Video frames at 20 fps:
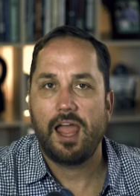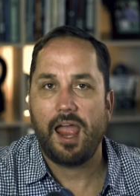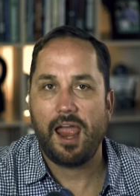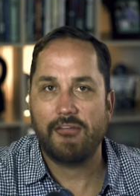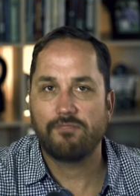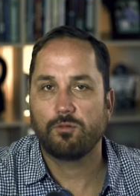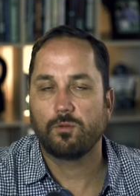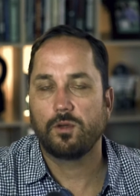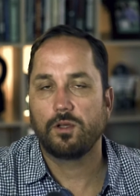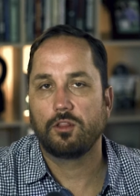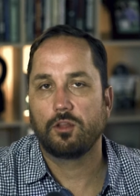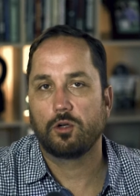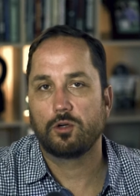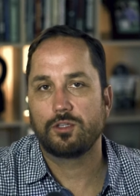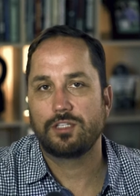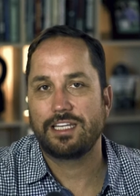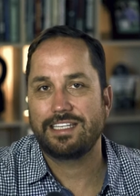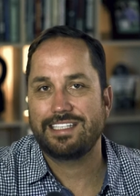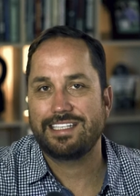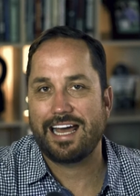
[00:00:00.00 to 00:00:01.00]
Everyone
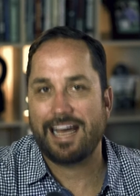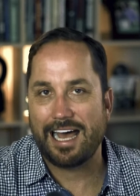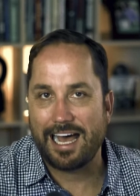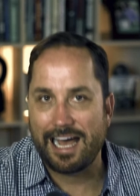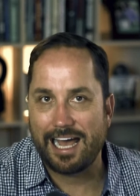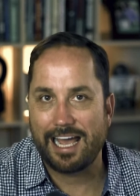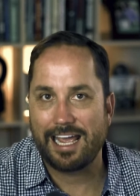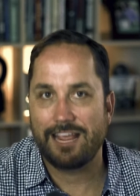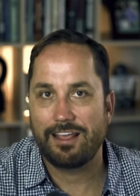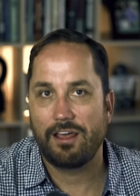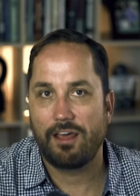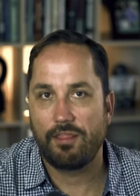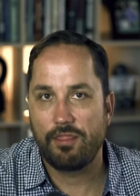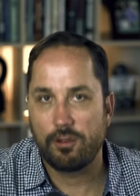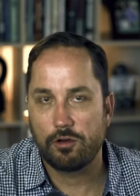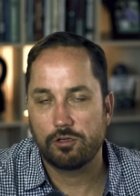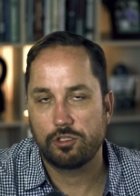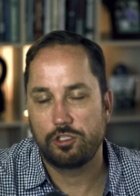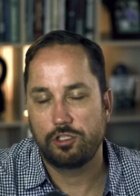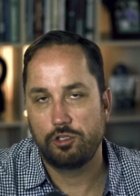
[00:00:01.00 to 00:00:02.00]
learned to tie
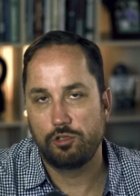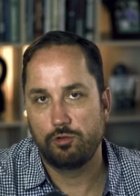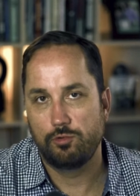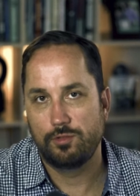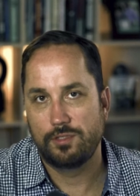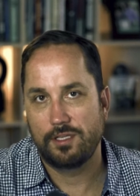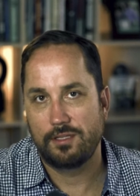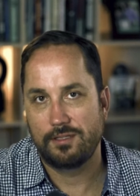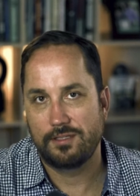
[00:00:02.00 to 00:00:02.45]
their shoes